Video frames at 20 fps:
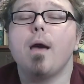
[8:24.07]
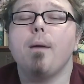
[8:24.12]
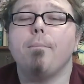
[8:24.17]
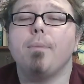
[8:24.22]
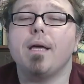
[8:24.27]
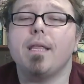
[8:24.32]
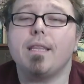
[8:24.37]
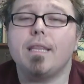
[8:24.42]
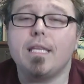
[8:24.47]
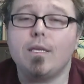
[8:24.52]

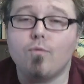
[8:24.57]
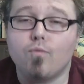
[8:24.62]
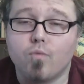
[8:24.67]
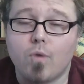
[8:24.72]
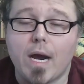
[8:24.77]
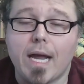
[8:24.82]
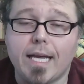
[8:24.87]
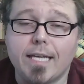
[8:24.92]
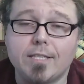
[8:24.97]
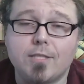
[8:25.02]
But the
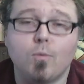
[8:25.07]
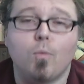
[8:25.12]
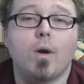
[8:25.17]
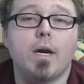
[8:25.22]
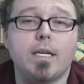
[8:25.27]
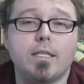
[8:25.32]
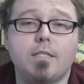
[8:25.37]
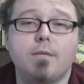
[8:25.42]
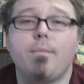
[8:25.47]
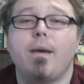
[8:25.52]
Rays
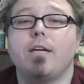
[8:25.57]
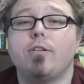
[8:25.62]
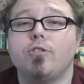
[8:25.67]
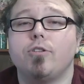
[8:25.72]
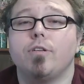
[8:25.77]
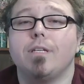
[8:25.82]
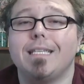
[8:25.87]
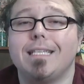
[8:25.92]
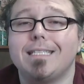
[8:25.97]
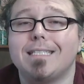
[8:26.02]
wanted to make
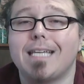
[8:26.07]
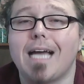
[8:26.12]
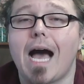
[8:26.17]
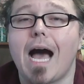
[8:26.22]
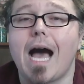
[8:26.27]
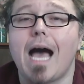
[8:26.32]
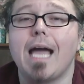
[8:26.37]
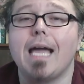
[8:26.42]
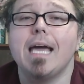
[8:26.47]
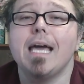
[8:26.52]
sure this
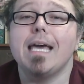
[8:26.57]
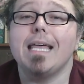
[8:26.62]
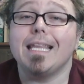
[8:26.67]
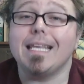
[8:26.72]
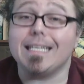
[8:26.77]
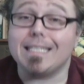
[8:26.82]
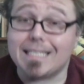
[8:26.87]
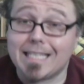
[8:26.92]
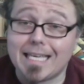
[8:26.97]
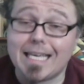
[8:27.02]
guy,
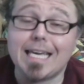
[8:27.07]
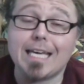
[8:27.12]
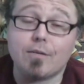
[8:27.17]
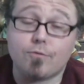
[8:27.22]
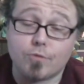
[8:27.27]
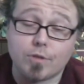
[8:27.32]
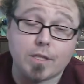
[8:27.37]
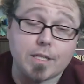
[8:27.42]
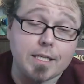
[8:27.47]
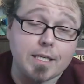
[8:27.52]
this
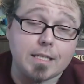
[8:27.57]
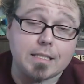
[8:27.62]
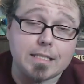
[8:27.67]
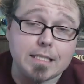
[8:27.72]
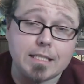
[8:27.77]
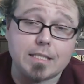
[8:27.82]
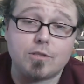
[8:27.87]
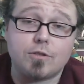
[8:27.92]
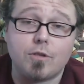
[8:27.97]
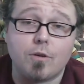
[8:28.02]
kid really, because
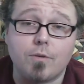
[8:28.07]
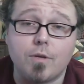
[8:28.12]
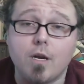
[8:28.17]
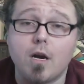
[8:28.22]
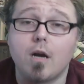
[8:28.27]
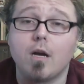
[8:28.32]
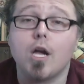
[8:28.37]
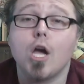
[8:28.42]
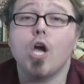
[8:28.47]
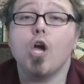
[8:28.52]
he is so
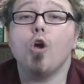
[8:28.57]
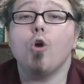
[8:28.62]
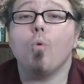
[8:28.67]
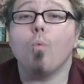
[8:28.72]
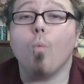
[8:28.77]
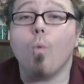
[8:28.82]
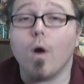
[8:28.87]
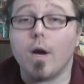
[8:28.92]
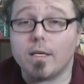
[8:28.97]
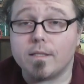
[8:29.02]
young,
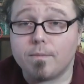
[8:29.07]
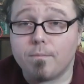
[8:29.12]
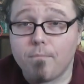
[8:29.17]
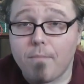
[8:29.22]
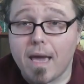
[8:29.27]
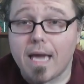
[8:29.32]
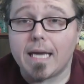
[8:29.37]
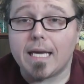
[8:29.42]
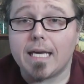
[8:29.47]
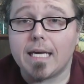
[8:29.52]
was
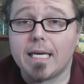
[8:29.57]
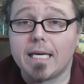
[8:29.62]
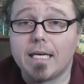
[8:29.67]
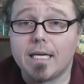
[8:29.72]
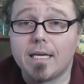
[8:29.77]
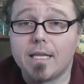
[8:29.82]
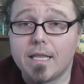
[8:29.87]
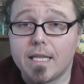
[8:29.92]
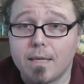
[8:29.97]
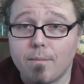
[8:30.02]

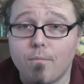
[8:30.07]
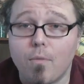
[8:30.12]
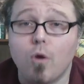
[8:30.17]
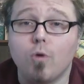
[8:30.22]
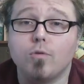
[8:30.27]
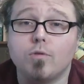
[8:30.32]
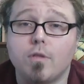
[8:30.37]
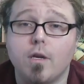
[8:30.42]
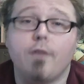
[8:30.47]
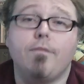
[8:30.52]
making the
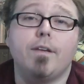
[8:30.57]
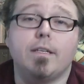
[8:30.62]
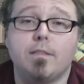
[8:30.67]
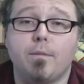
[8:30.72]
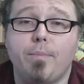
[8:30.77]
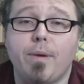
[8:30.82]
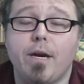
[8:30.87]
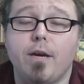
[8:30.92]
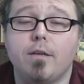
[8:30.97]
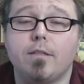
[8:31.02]
most of his
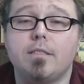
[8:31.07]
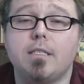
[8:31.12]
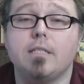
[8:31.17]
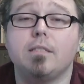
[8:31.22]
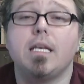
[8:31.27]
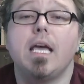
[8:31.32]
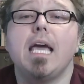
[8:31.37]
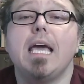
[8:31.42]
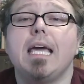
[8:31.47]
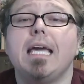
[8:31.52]

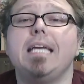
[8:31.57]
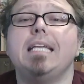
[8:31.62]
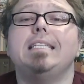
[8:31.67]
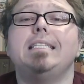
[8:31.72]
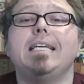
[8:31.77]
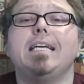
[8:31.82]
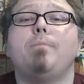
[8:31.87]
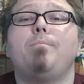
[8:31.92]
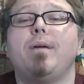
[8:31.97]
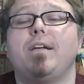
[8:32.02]
appearances. He
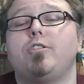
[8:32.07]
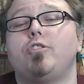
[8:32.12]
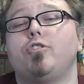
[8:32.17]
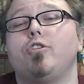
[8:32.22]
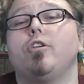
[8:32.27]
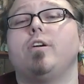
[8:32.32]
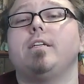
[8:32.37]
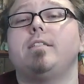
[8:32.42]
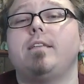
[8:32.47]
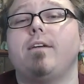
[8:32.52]
did pitch
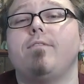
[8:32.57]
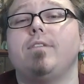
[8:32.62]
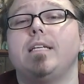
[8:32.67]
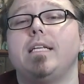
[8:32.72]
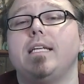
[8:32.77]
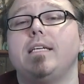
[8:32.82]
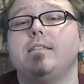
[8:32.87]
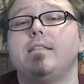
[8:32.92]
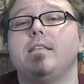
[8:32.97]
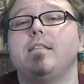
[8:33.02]
37
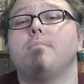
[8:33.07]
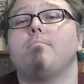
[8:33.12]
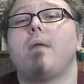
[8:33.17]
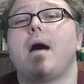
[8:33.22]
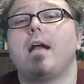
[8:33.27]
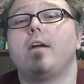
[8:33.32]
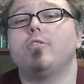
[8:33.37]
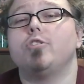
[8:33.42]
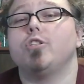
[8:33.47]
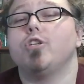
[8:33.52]
innings in the
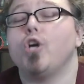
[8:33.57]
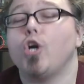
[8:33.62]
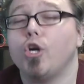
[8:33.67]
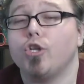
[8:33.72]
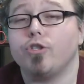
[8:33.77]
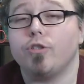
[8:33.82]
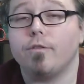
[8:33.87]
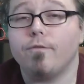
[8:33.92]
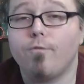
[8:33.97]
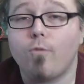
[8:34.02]
minors and
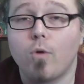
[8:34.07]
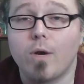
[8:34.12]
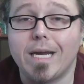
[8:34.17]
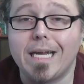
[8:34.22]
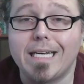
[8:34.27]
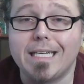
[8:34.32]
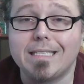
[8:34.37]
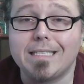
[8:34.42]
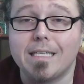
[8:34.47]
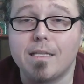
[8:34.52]
104
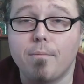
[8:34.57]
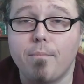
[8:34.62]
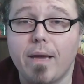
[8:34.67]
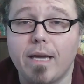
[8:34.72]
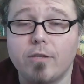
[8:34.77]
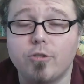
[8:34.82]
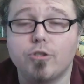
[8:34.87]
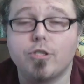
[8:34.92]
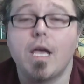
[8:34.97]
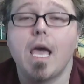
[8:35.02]
innings in the majors.